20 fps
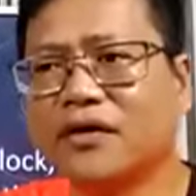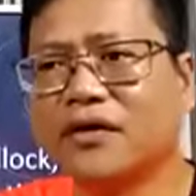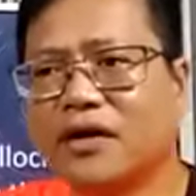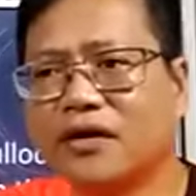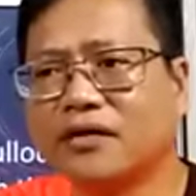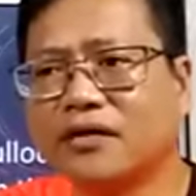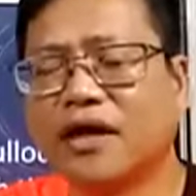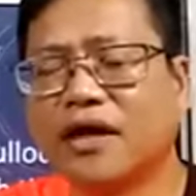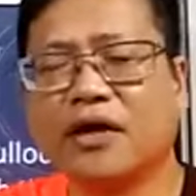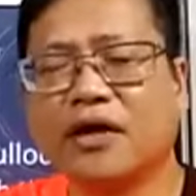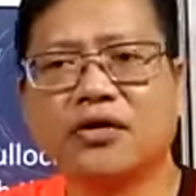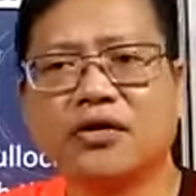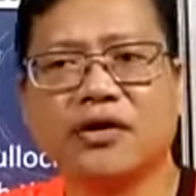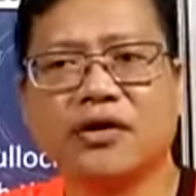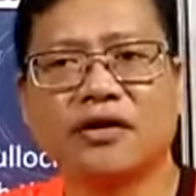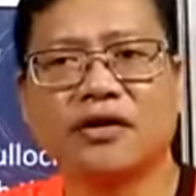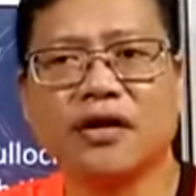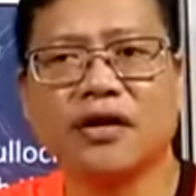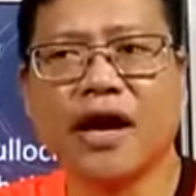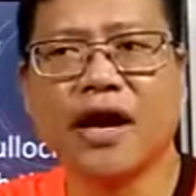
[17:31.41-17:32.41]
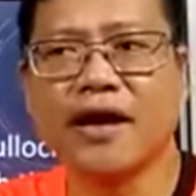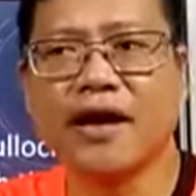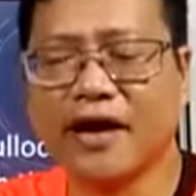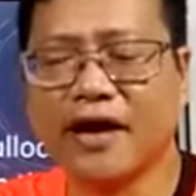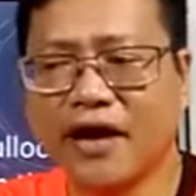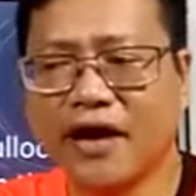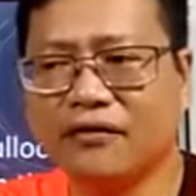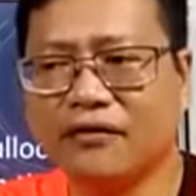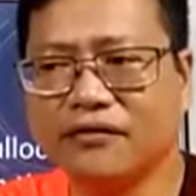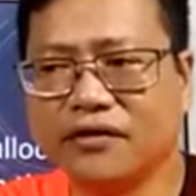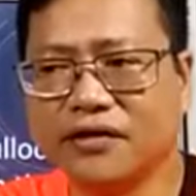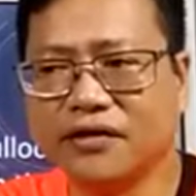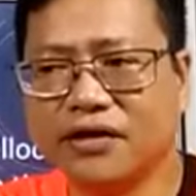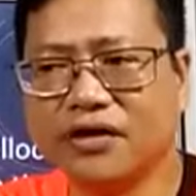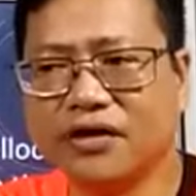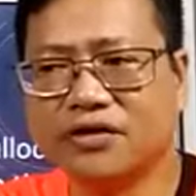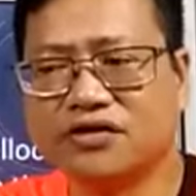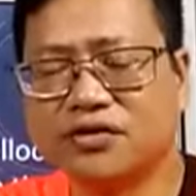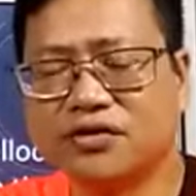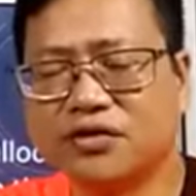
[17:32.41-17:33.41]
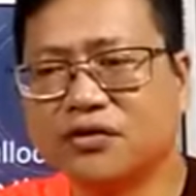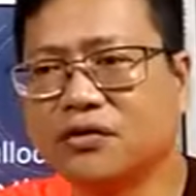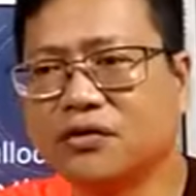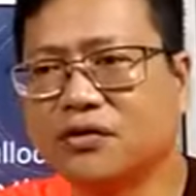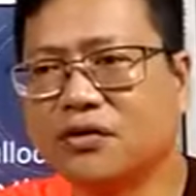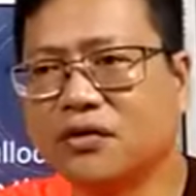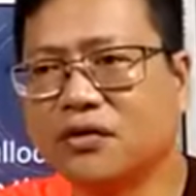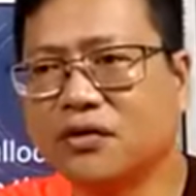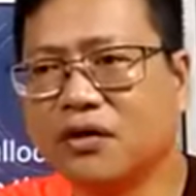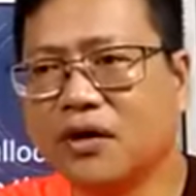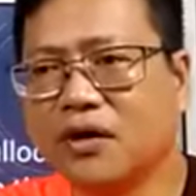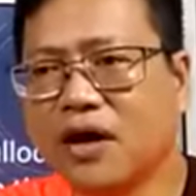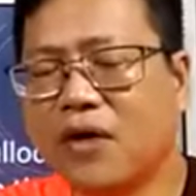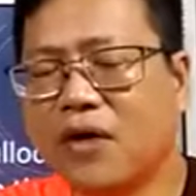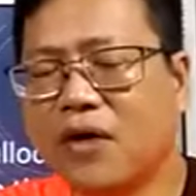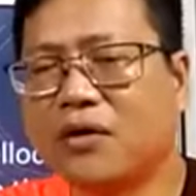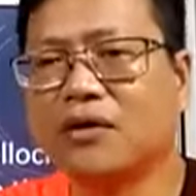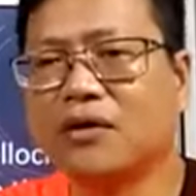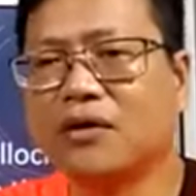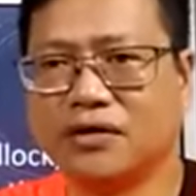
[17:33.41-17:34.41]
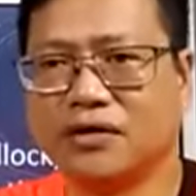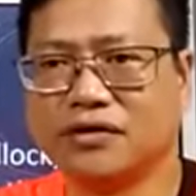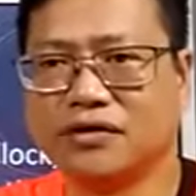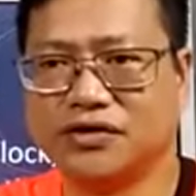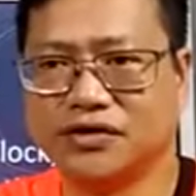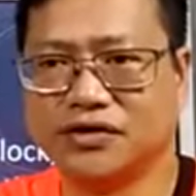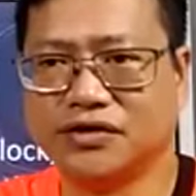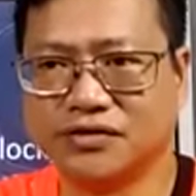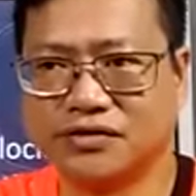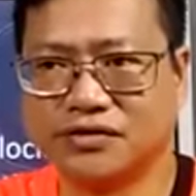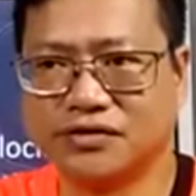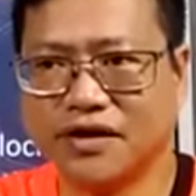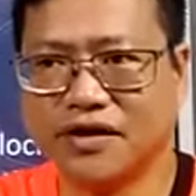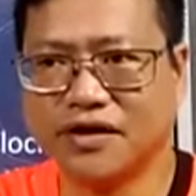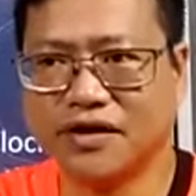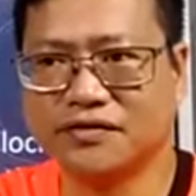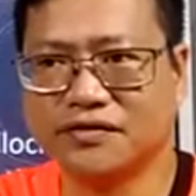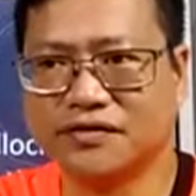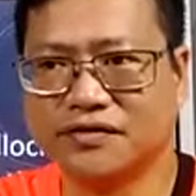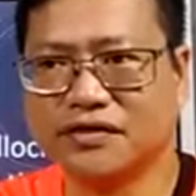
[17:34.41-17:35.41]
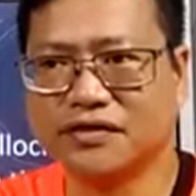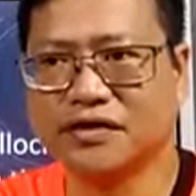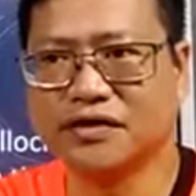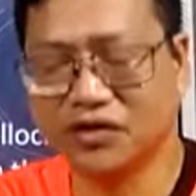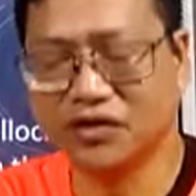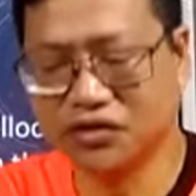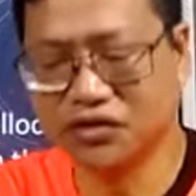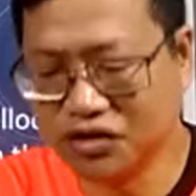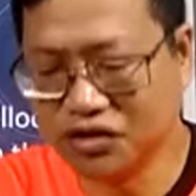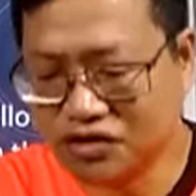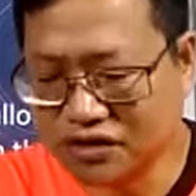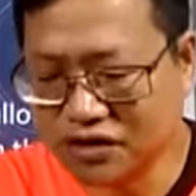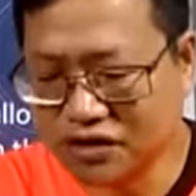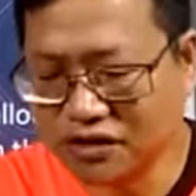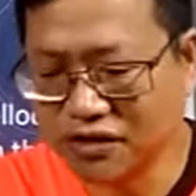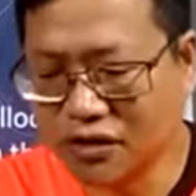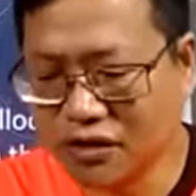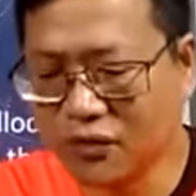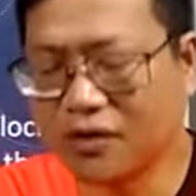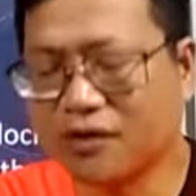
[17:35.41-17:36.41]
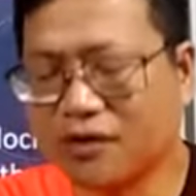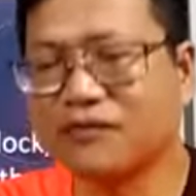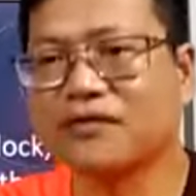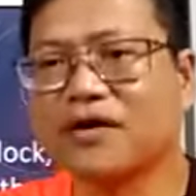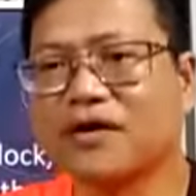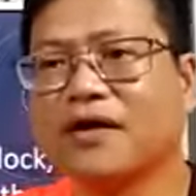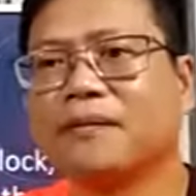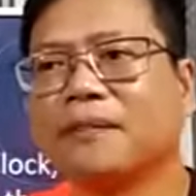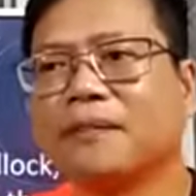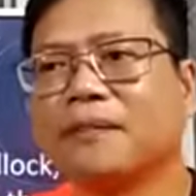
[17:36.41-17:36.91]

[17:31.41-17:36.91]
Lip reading: The authority I have is through our Lord Jesus Christ in teaching the Word of God.